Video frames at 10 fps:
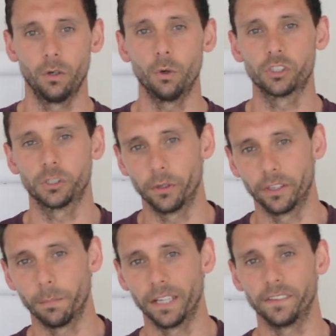Also on
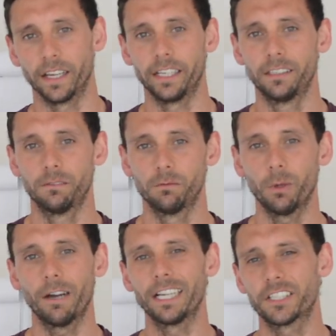the Monday,
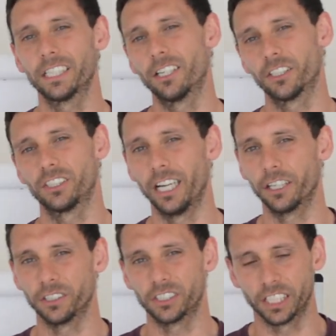well, actually, it kind of
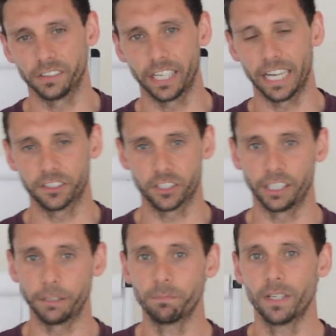started on the Sunday,
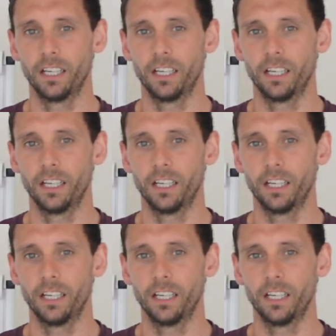actually.